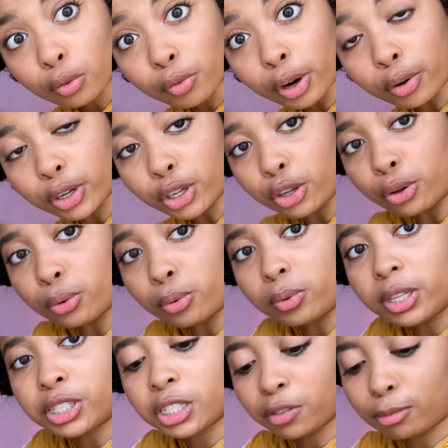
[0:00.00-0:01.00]
very cute.
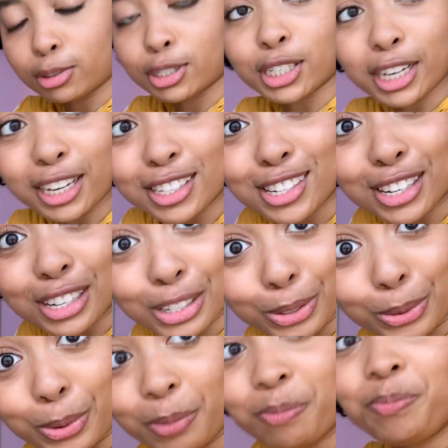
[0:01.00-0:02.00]
This is from Shein
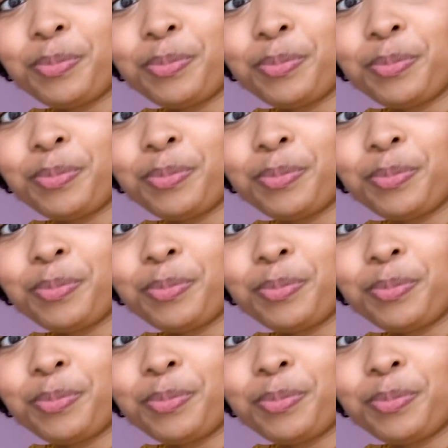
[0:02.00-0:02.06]
too.